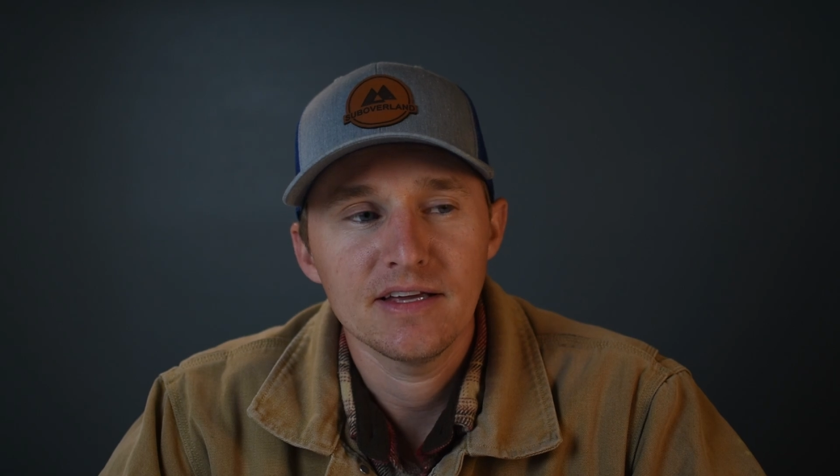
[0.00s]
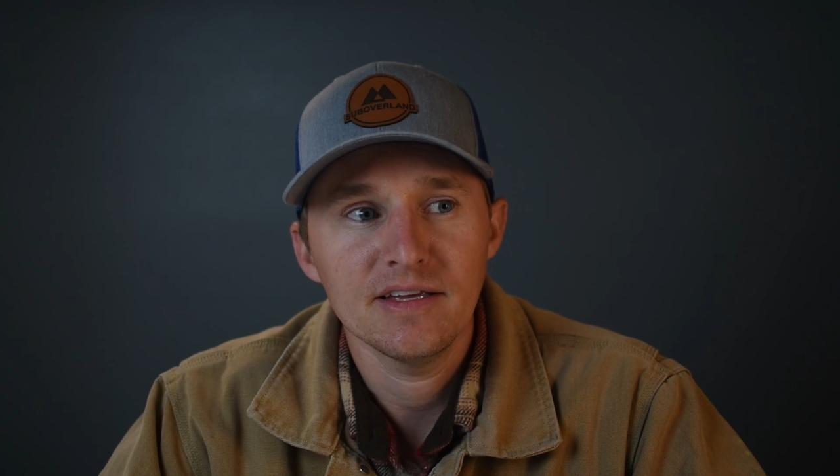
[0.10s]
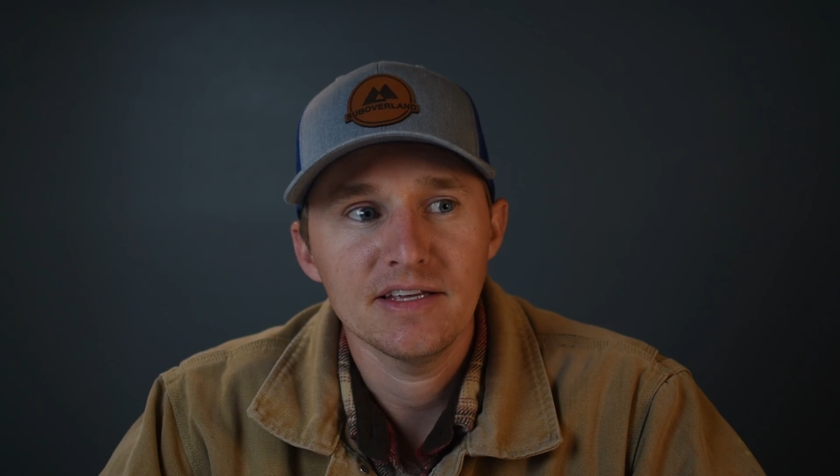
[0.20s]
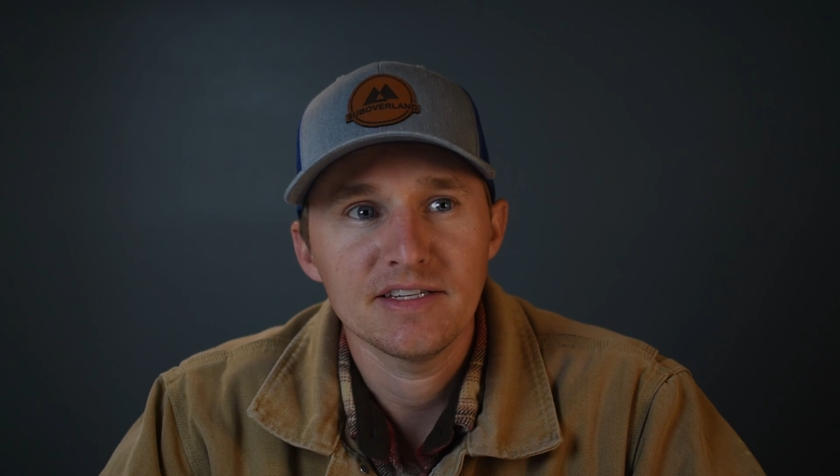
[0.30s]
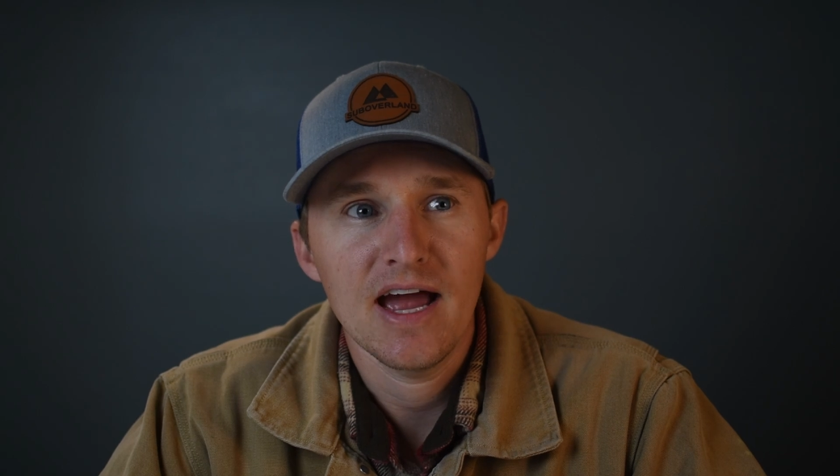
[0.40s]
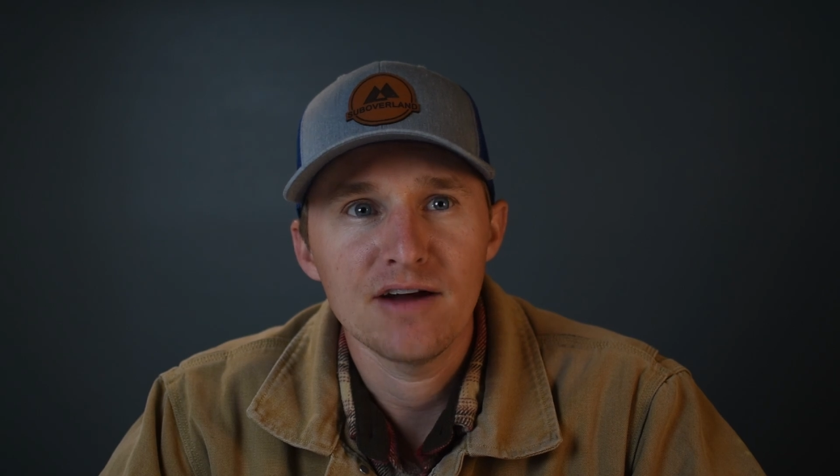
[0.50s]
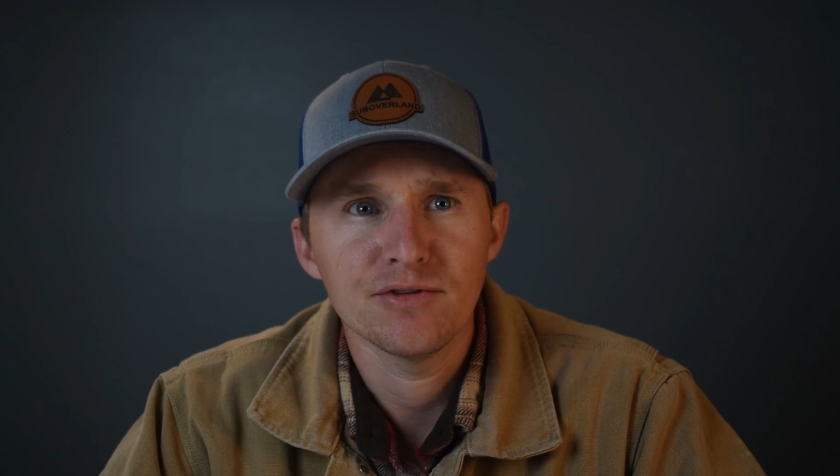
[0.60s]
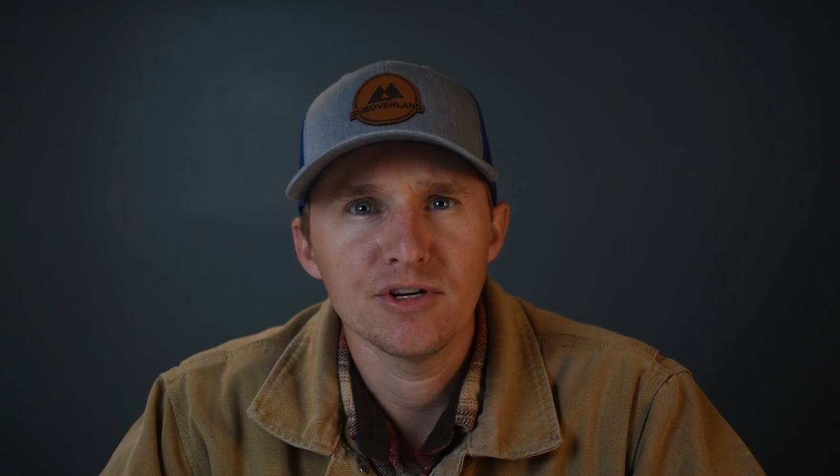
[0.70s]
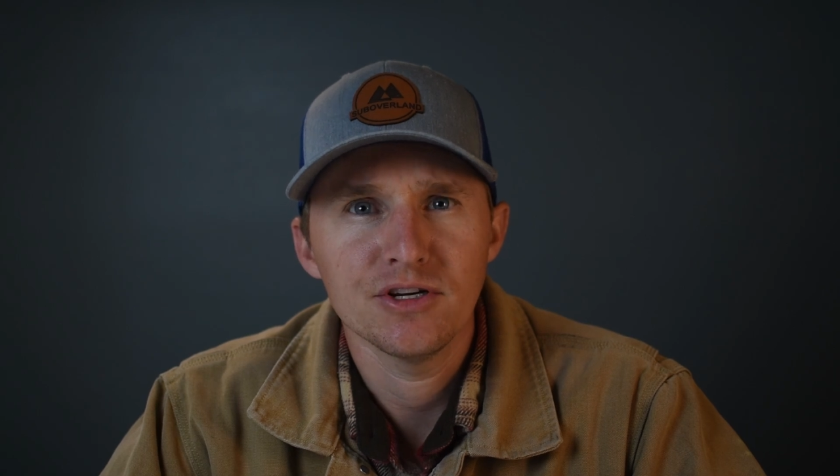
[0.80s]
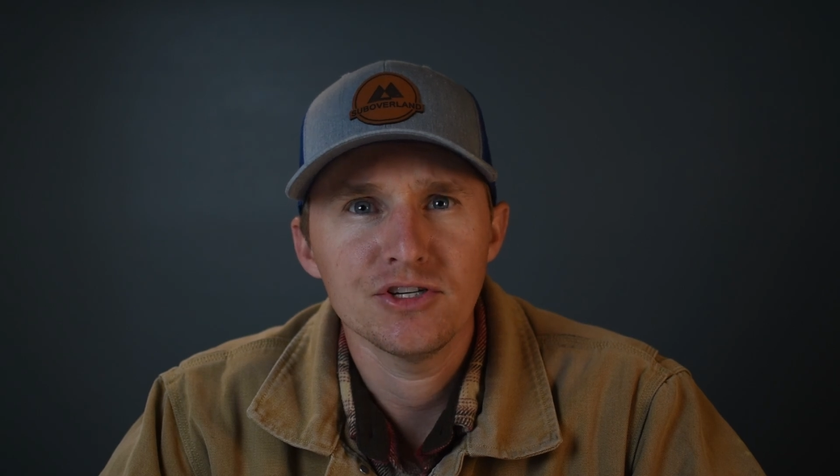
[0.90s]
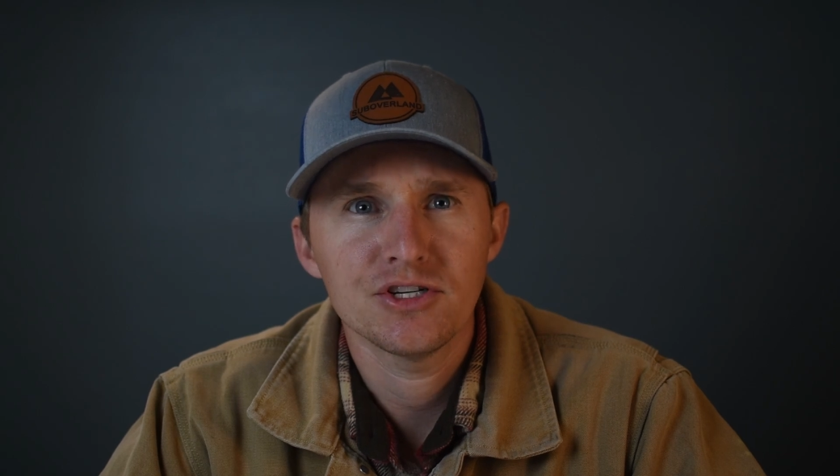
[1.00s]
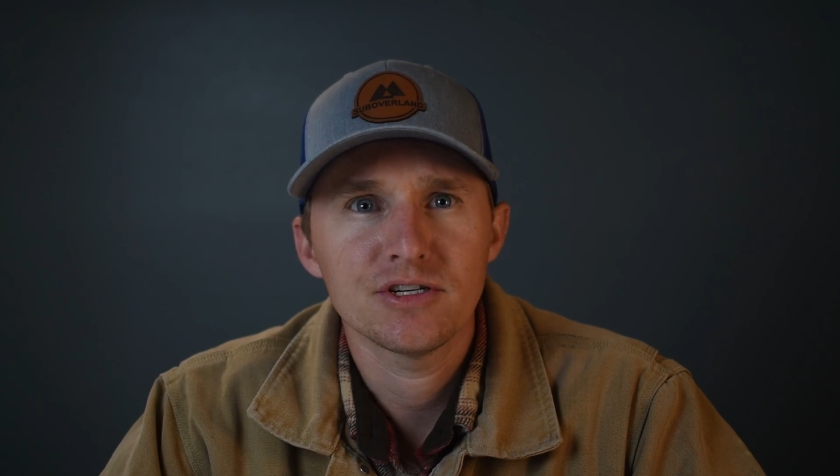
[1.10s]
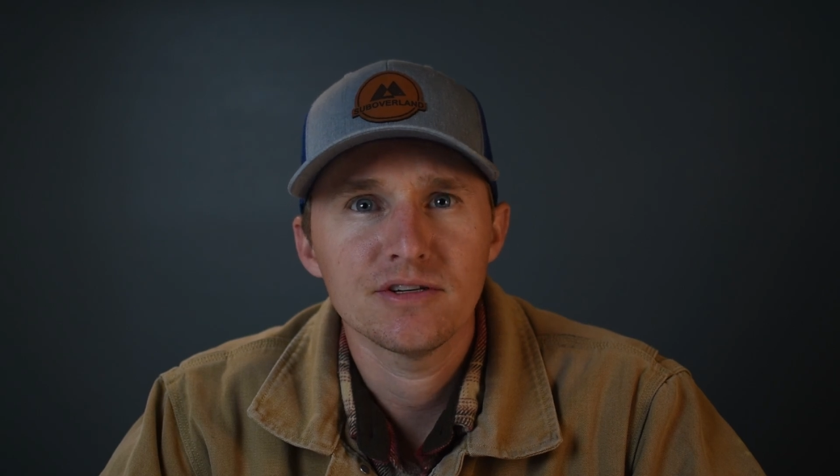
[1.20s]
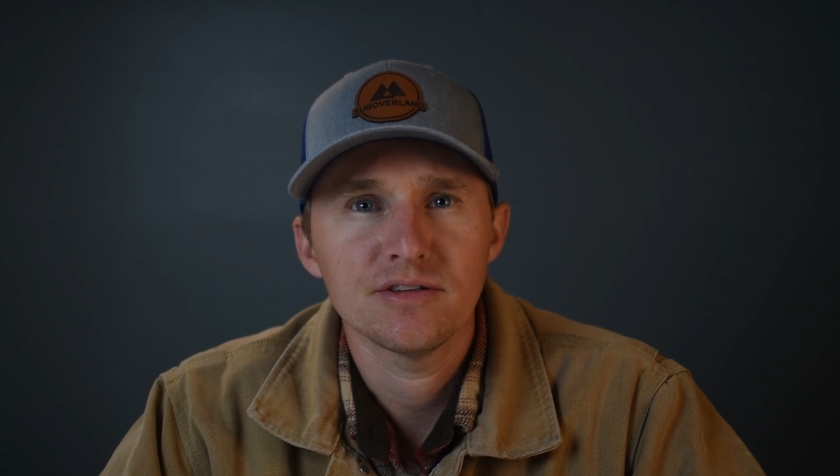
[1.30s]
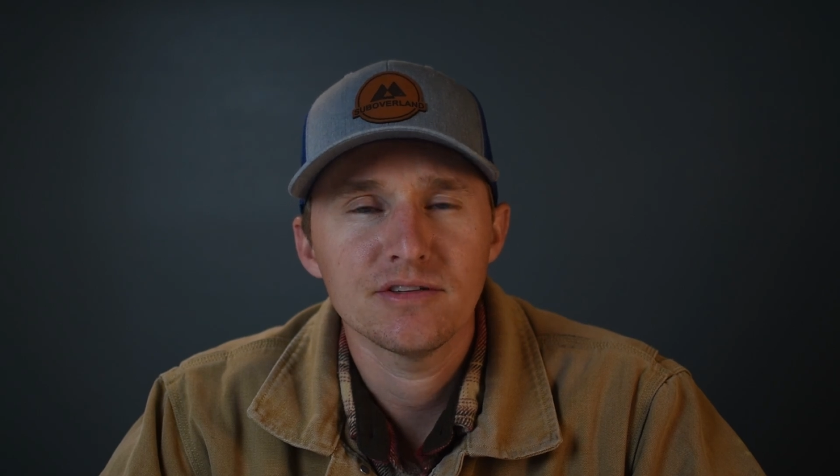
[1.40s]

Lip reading: I think it's average,